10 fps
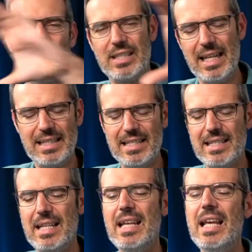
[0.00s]
your
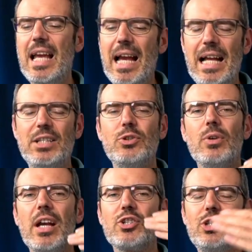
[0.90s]
sentence and
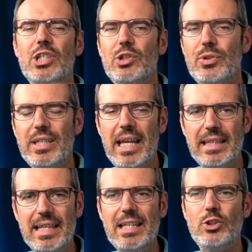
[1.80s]
you actually
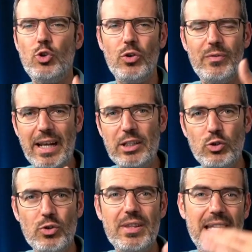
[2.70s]
create then your
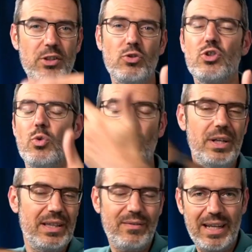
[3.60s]
vector that you
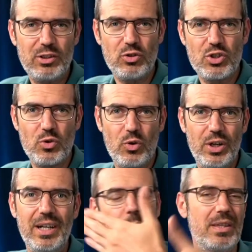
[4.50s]
store in the vector
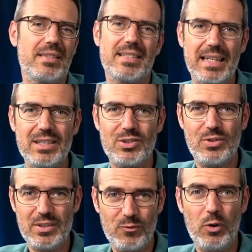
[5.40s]
store with sentence
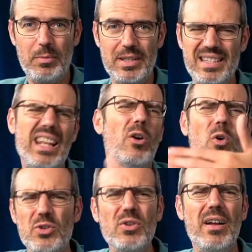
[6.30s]
transformers. There are
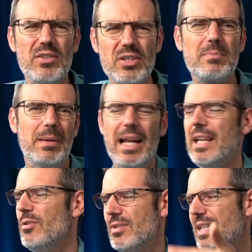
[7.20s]
also others, but
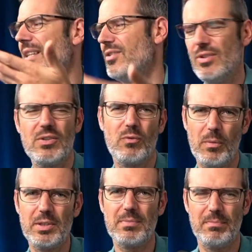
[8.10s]
I use sentence
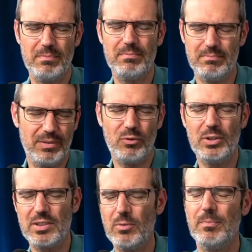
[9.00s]
transformers
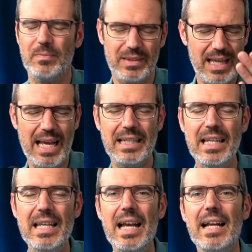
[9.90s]
before. So that,
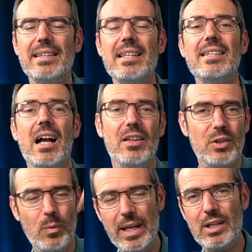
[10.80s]
and then the
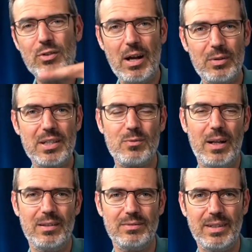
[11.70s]
other way around as
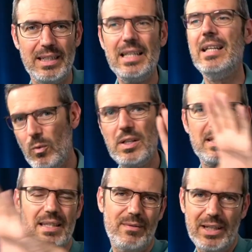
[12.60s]
well, right?
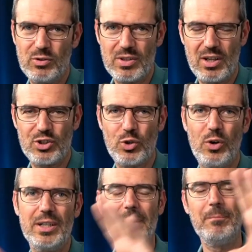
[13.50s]
Once the vectors are
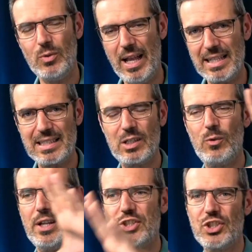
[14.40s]
stored, you ask a
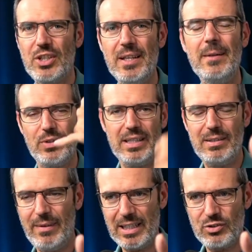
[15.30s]
question,
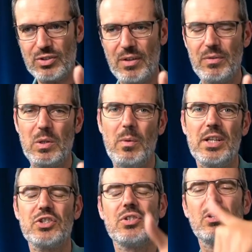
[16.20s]
create the vectors of the
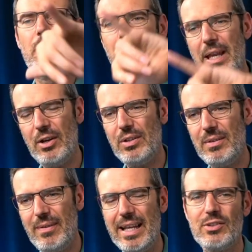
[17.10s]
question, compare
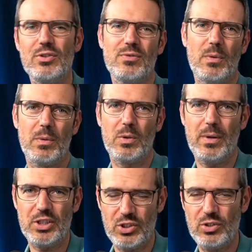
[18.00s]
the vectors from the
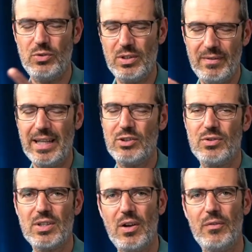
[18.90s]
question to the
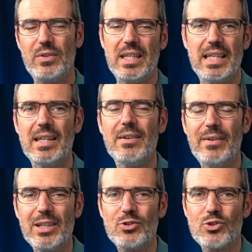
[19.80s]
vectors of the
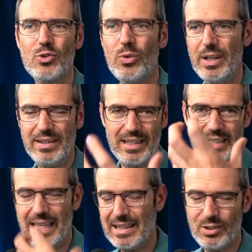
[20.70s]
vector store, and
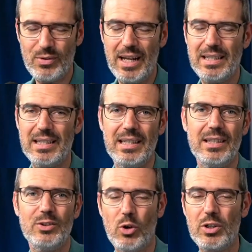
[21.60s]
then get the right
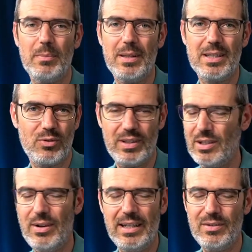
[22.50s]
documents or
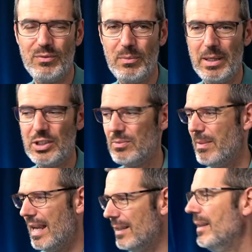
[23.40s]
the right information
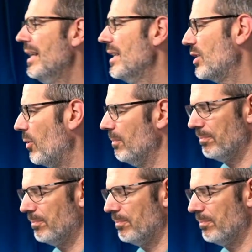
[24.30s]
back. So